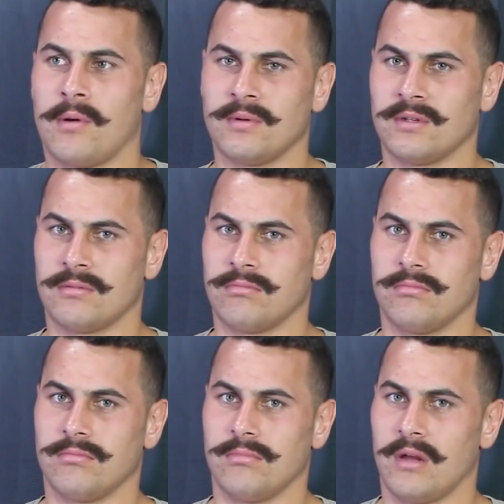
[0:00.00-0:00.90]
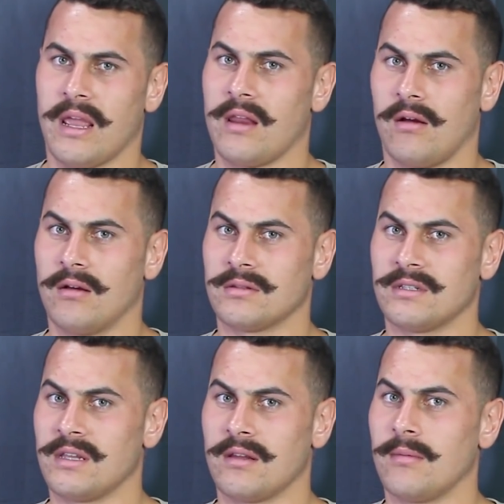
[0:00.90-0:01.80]
probably just I was
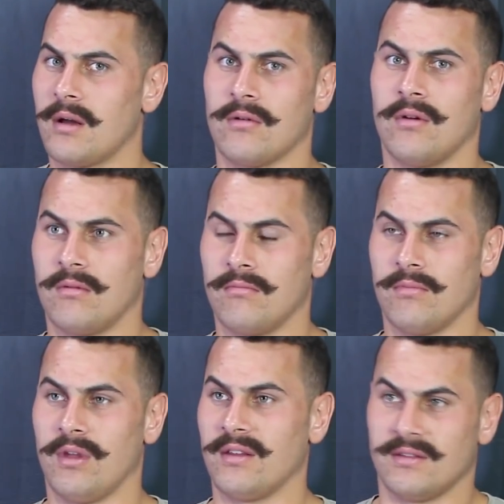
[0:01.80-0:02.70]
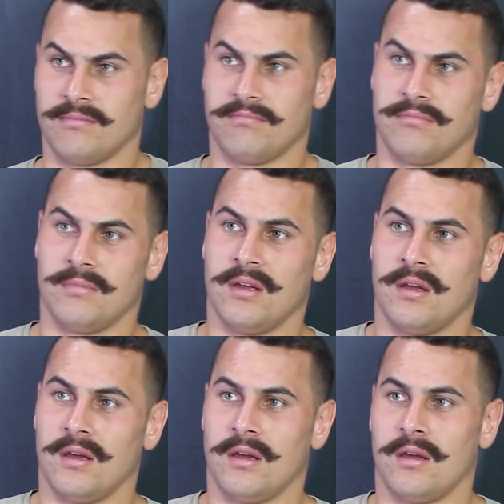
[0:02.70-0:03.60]
just thinking, I'm like, it's
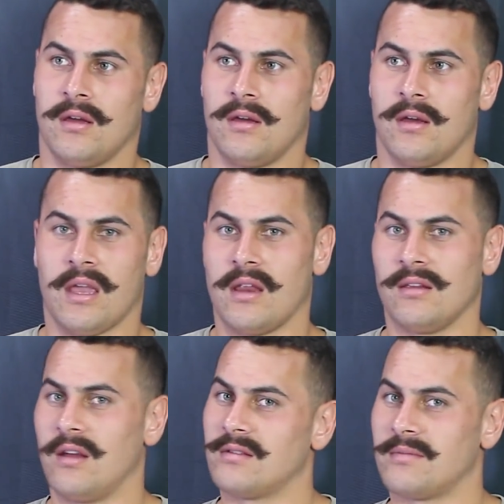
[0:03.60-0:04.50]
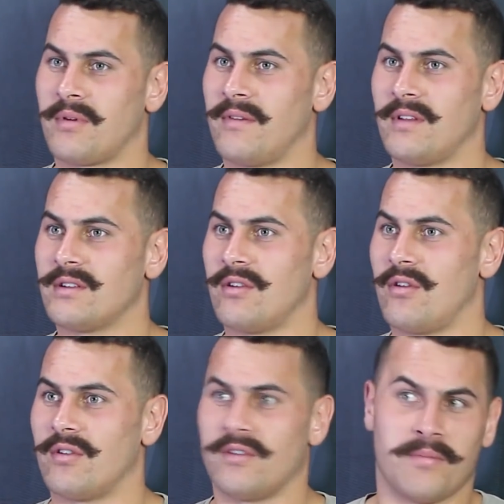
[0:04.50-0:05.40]
a privilege and an
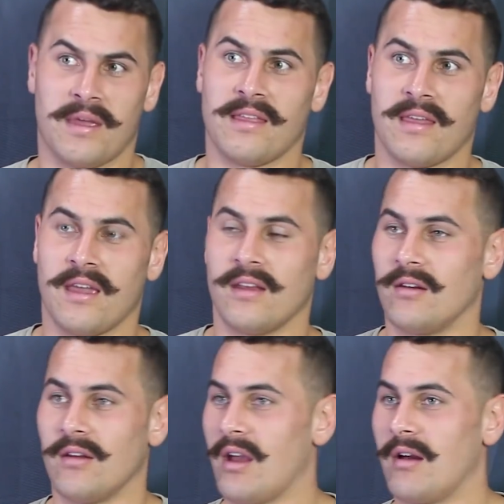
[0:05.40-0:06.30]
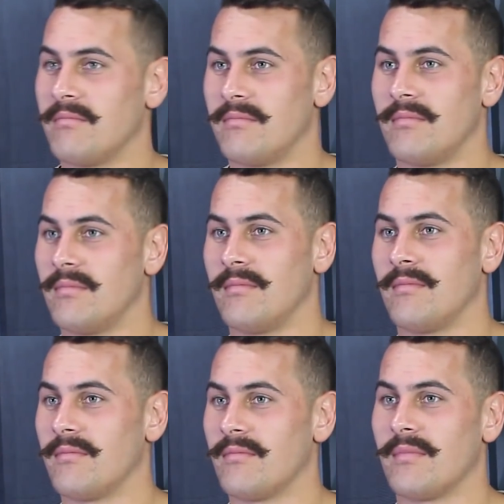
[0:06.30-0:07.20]
honour to be there, and
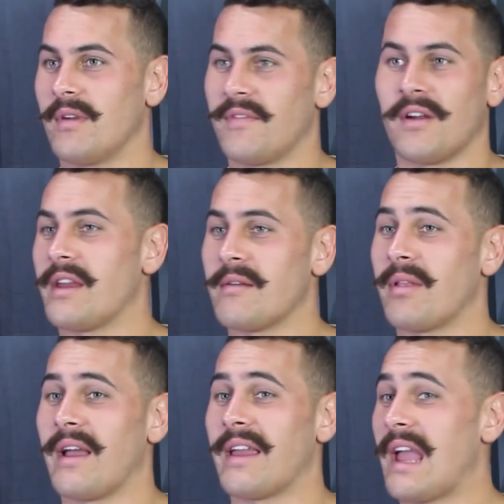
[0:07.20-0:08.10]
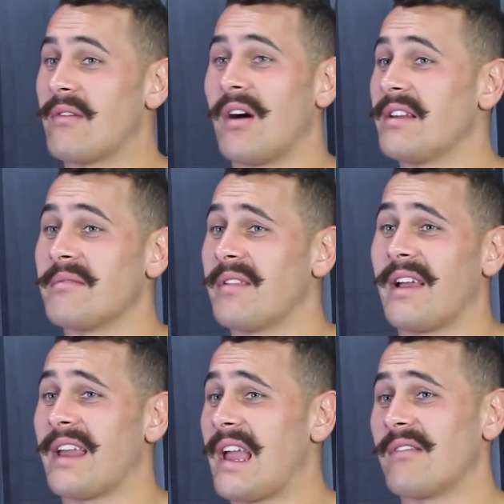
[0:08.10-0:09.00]
if I didn't play a game, I didn't
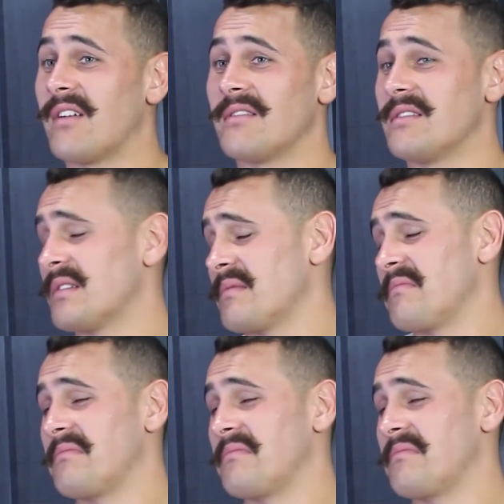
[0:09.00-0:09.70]
play a game. I'd just